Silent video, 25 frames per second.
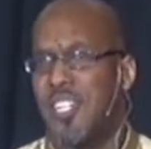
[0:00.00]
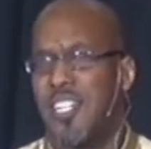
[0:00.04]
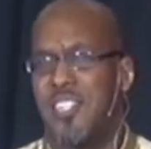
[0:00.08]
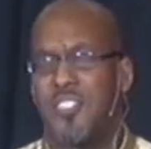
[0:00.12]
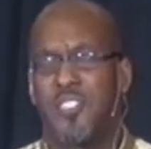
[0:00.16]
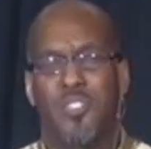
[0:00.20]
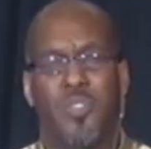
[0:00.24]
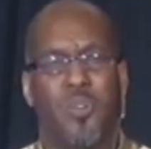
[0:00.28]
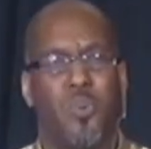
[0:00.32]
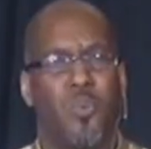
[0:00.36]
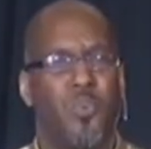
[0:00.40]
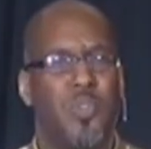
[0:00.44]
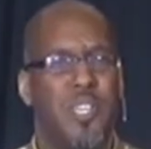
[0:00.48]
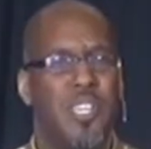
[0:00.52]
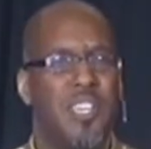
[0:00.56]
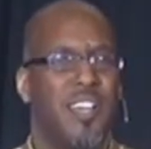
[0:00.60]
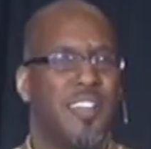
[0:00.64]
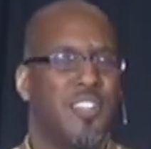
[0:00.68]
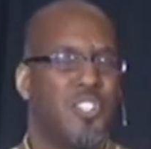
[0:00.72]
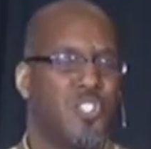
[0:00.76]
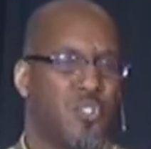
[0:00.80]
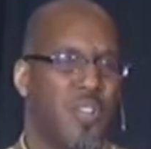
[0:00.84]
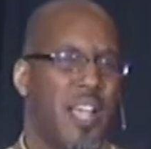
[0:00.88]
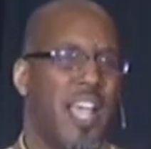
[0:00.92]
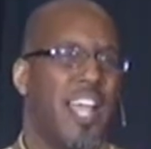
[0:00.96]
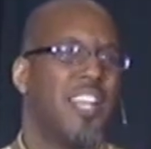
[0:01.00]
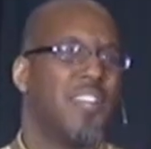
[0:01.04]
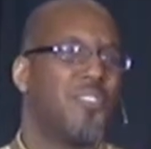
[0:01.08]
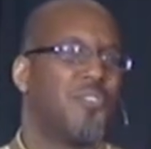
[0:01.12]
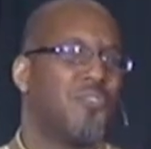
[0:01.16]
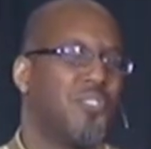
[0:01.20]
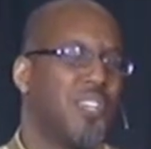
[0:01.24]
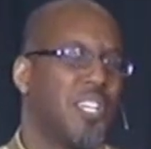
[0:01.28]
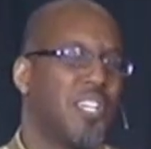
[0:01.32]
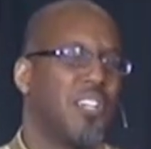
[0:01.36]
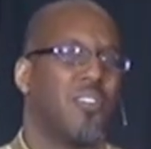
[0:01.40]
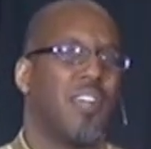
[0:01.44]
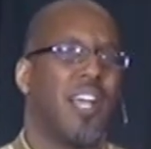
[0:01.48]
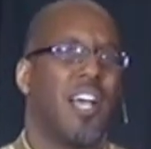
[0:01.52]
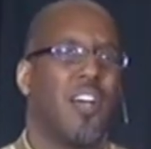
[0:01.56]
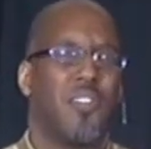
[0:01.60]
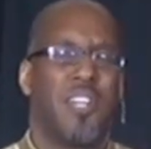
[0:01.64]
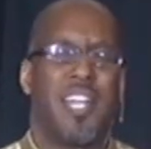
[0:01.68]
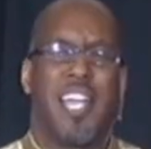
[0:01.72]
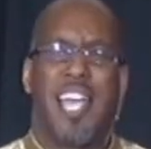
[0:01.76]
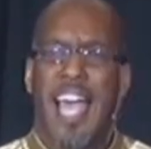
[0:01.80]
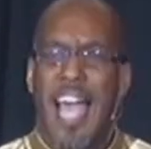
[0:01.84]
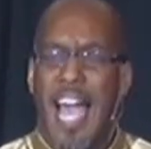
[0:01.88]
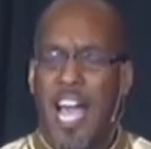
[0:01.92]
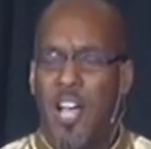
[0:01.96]
And so we are trying to figure out
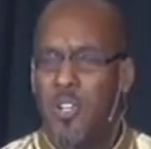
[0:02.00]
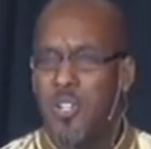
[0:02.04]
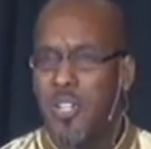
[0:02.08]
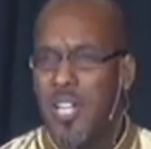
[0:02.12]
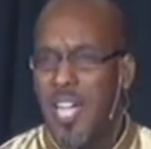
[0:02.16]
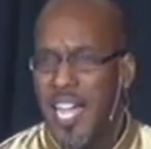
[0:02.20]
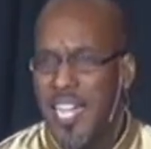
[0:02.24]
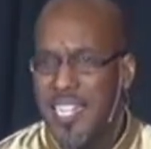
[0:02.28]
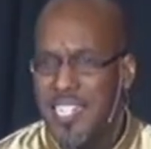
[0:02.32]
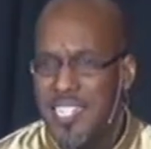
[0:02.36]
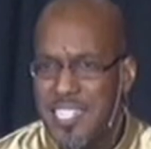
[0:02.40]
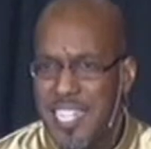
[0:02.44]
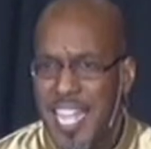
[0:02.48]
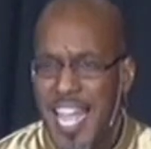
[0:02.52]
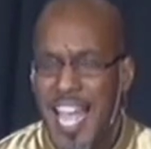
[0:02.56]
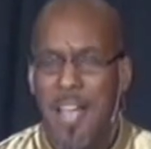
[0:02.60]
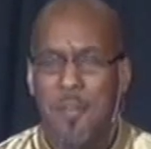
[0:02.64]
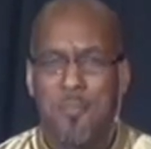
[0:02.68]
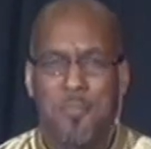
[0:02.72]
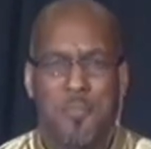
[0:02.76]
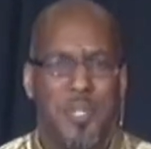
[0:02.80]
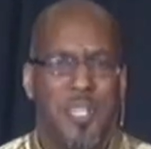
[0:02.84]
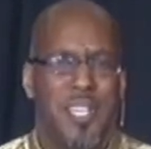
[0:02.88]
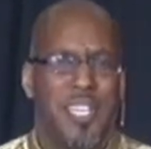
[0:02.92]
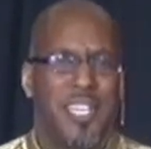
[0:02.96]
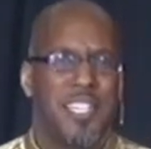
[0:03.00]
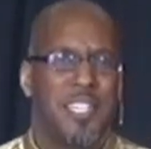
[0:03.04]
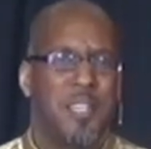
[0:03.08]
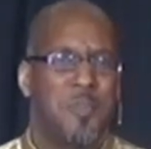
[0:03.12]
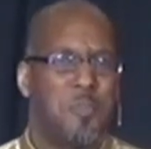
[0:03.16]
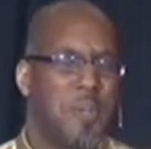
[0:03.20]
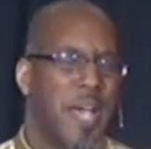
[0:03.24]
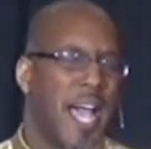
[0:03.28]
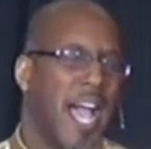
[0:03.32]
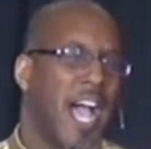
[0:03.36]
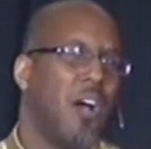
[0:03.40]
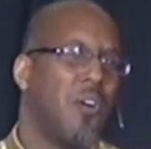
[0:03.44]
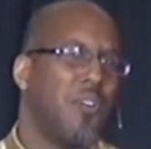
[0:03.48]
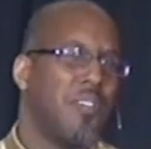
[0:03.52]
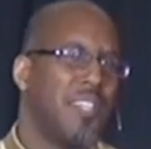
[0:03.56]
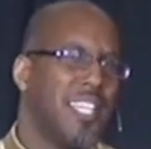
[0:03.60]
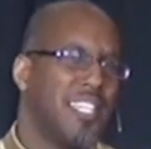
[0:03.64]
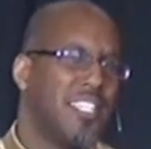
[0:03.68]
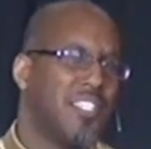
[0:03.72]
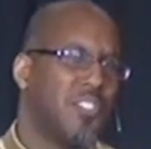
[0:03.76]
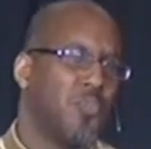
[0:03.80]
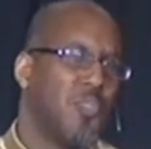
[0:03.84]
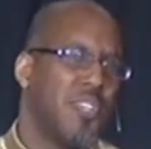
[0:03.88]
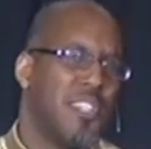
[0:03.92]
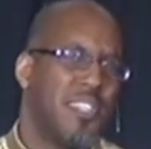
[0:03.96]
how to untap the power
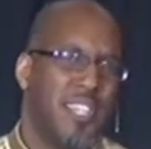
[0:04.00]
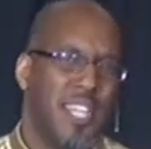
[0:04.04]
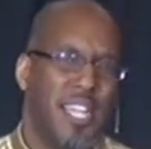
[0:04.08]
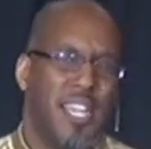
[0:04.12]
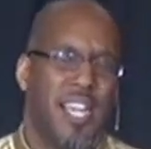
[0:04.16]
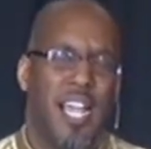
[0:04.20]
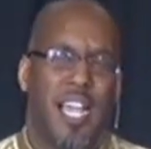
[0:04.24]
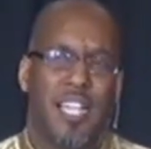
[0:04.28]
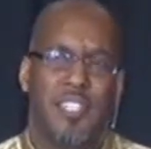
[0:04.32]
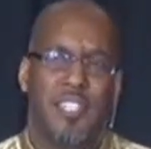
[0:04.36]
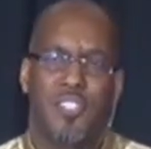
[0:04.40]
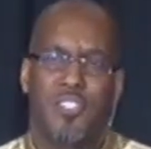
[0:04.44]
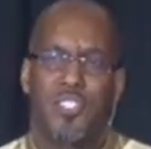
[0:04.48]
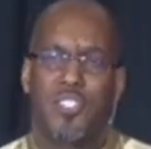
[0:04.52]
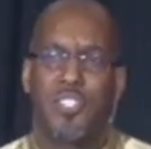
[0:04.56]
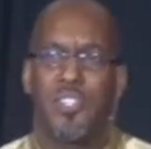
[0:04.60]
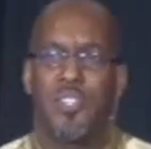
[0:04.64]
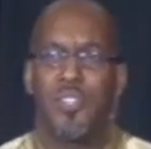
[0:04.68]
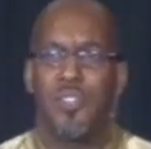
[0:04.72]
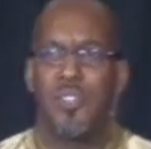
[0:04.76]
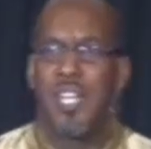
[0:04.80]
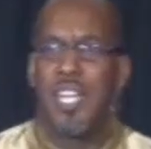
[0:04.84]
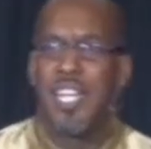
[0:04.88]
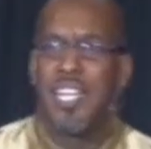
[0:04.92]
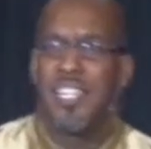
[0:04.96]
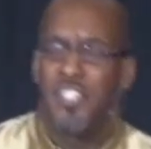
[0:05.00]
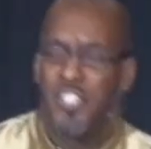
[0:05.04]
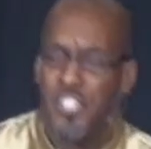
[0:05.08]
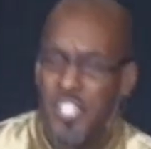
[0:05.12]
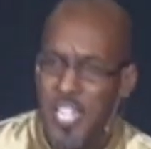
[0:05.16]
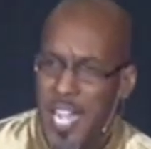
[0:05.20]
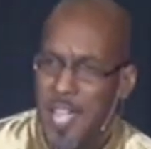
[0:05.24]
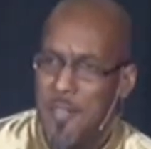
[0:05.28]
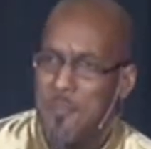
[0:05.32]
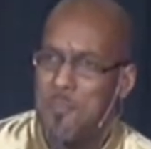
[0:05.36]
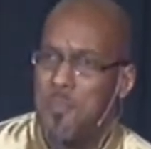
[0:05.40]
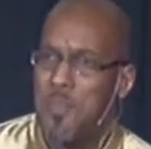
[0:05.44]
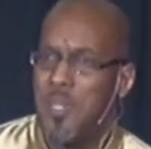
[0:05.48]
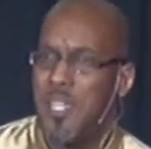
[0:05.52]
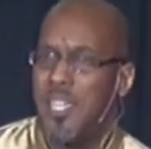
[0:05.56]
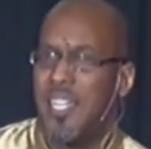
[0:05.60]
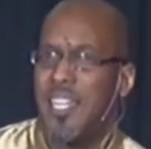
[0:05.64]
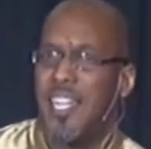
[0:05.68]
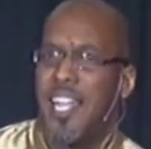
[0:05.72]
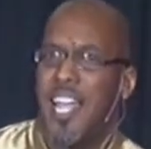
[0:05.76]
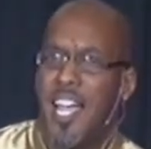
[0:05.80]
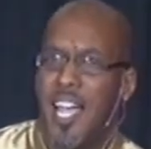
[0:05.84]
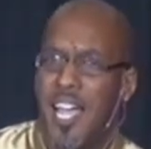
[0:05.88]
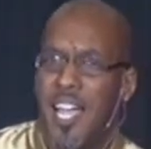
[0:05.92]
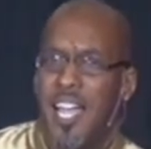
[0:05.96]
that's within us to champion
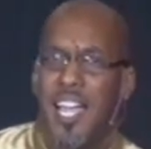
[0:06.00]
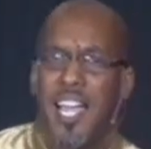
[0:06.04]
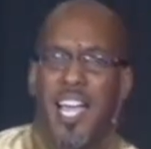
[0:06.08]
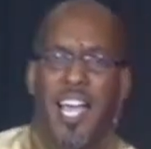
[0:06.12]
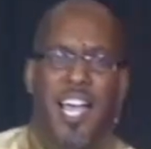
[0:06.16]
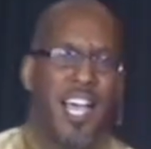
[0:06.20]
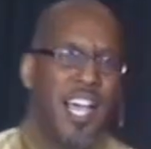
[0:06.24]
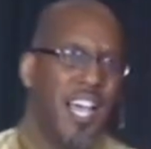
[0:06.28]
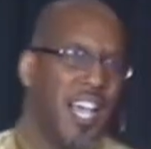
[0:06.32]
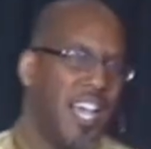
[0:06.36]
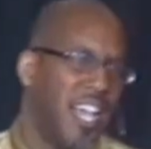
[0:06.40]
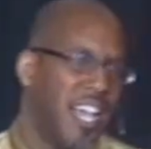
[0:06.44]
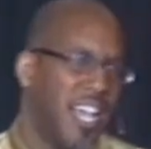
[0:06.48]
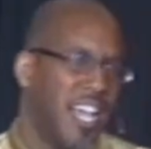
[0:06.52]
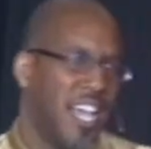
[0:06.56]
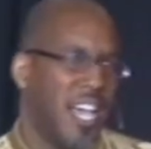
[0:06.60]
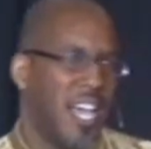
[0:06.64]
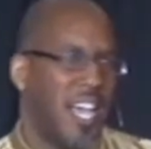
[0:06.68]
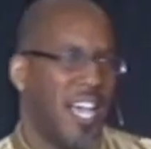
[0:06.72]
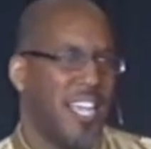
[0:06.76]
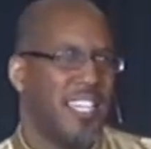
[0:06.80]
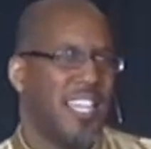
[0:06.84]
a, a, a,